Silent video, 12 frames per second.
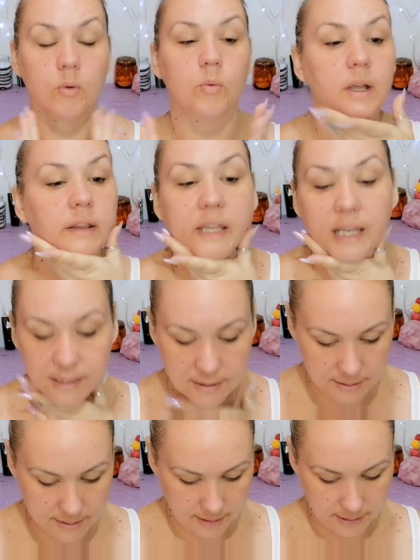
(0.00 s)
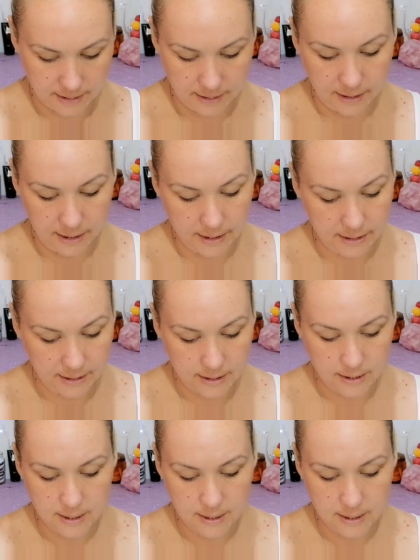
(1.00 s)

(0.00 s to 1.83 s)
while that's sinking in,